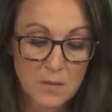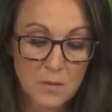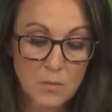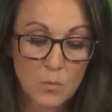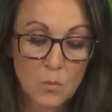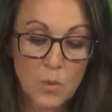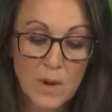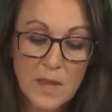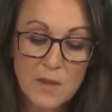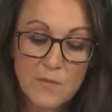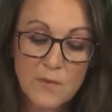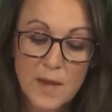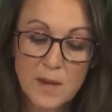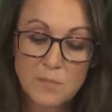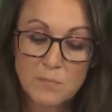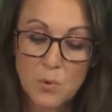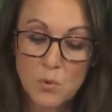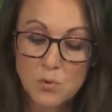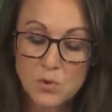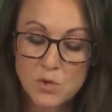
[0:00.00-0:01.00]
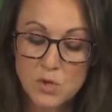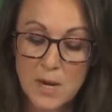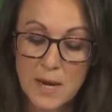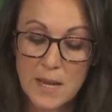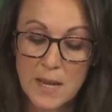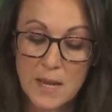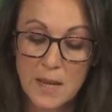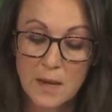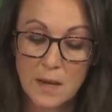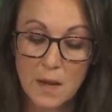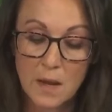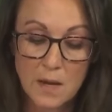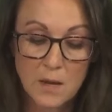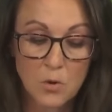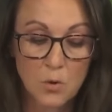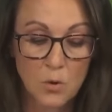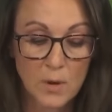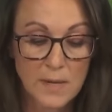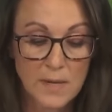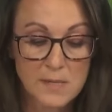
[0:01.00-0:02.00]
We have had ball tracking and line
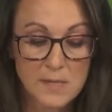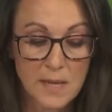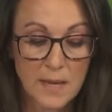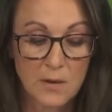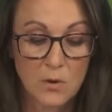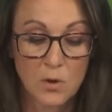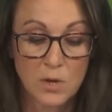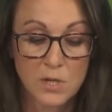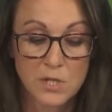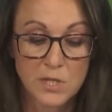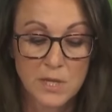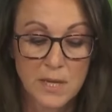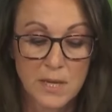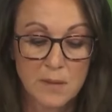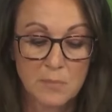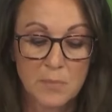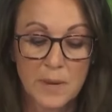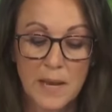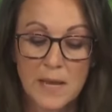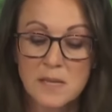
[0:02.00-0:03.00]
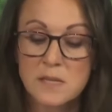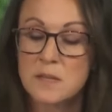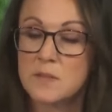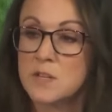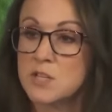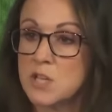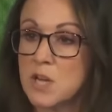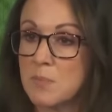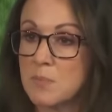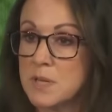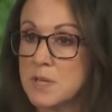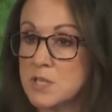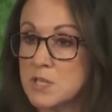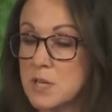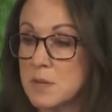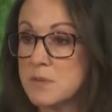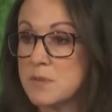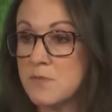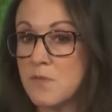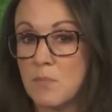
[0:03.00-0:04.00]
calling technology in place at the
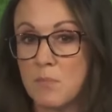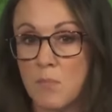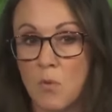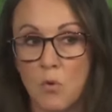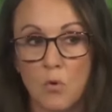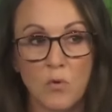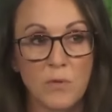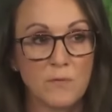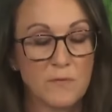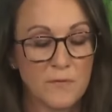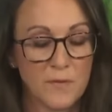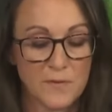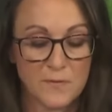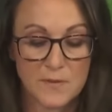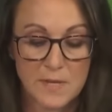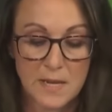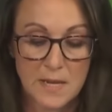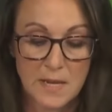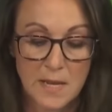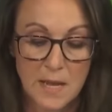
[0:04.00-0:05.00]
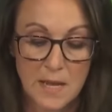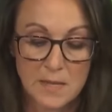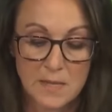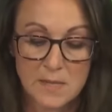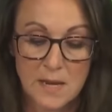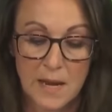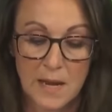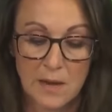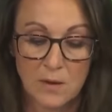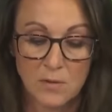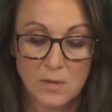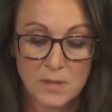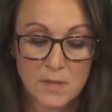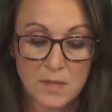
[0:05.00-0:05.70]
championships for more than 15 years now,